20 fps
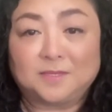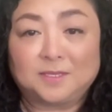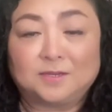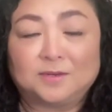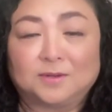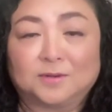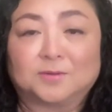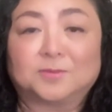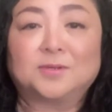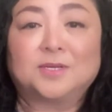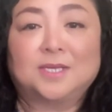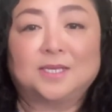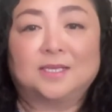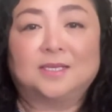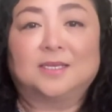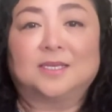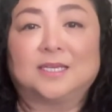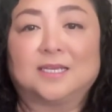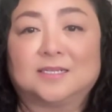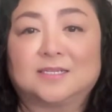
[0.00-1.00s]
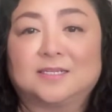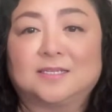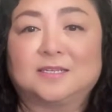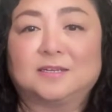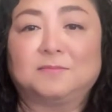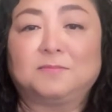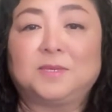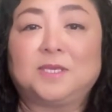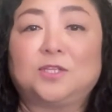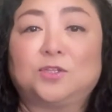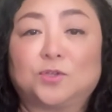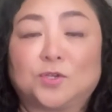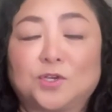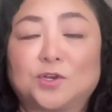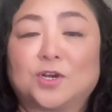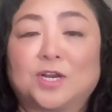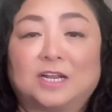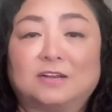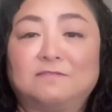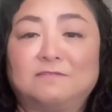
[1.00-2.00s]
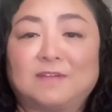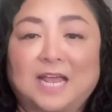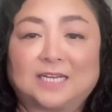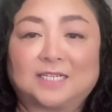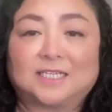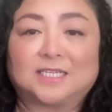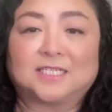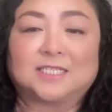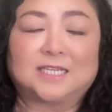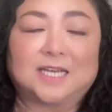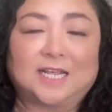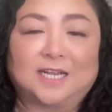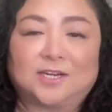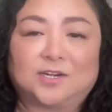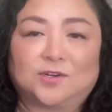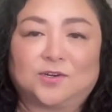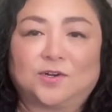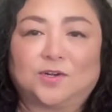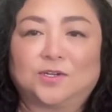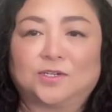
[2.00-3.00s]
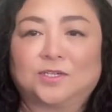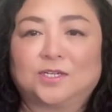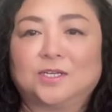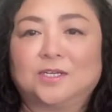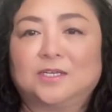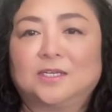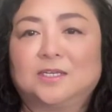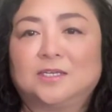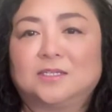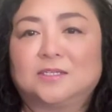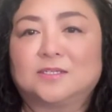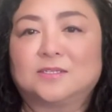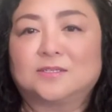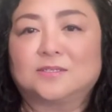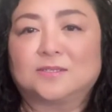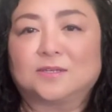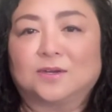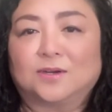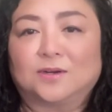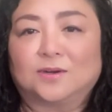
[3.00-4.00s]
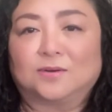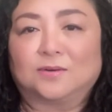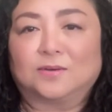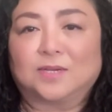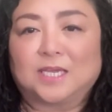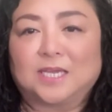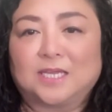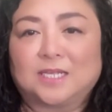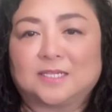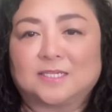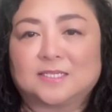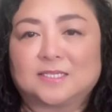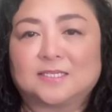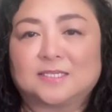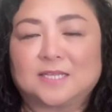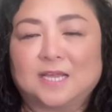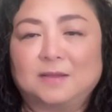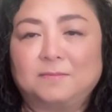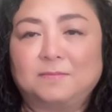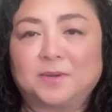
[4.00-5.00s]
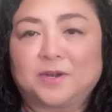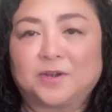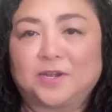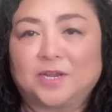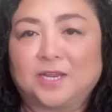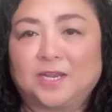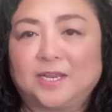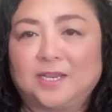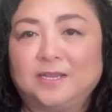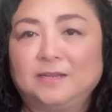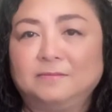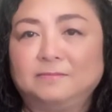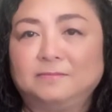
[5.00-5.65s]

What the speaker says: know, it's gonna be to your advantage later on. So, in summary,